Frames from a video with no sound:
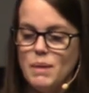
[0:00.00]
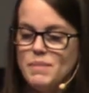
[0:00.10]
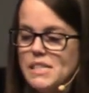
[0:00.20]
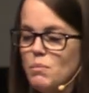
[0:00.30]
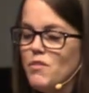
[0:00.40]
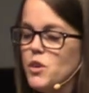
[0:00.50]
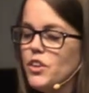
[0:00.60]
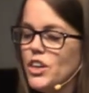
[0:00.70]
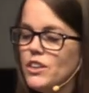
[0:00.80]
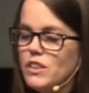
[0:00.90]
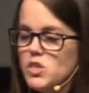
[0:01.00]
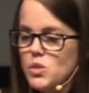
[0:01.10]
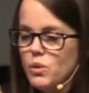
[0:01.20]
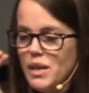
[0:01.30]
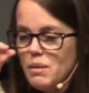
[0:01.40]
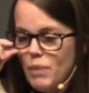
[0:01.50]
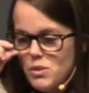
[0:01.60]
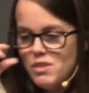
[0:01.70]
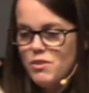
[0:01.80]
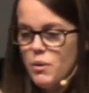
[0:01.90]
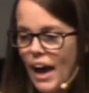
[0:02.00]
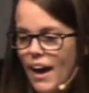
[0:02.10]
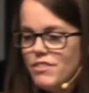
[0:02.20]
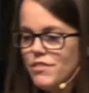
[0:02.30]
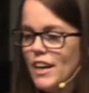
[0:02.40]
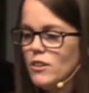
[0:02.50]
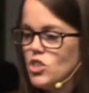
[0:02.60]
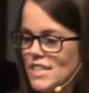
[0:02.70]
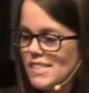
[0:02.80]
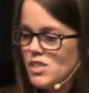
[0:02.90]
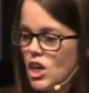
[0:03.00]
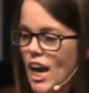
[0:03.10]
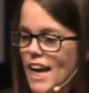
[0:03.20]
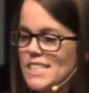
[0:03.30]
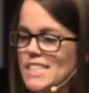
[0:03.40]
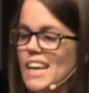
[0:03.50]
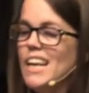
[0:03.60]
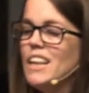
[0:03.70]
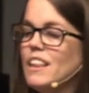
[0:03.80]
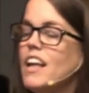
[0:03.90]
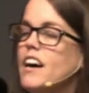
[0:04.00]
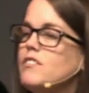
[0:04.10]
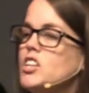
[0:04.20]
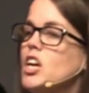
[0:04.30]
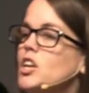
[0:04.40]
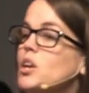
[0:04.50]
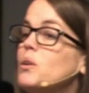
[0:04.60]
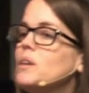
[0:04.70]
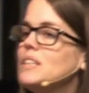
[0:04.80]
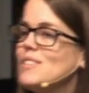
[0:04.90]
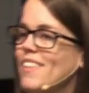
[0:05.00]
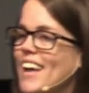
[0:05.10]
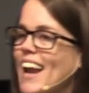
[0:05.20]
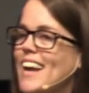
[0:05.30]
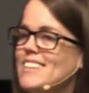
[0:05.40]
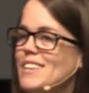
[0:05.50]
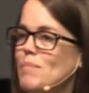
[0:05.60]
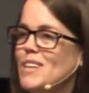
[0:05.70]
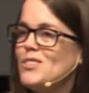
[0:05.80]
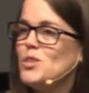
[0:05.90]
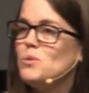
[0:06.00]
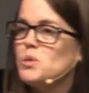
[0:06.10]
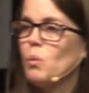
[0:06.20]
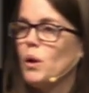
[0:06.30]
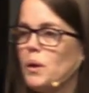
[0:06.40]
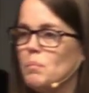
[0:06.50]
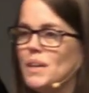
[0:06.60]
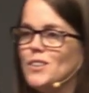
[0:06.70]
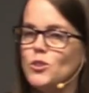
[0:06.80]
Maybe some of you have heard the story, most of you have, of how Jesus Christ loved you, and so that idea makes you squirm.